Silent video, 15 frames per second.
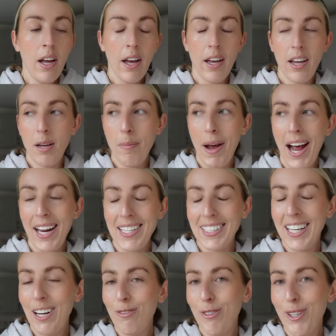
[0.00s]
Um, I had to
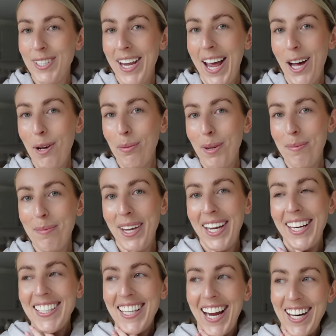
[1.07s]
get Russ helping
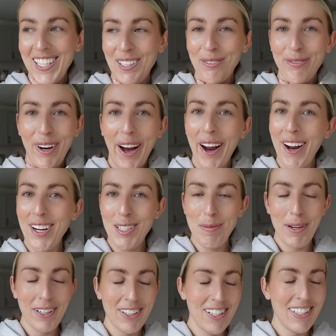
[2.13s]
me take some photos
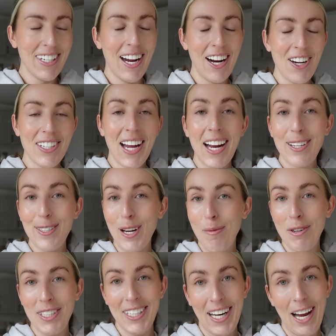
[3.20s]
because yeah, I just had so
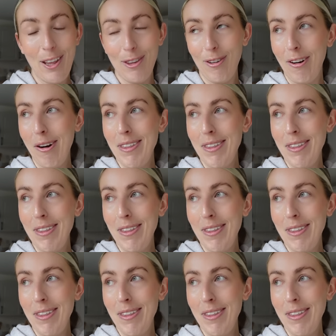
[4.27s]
much to get through.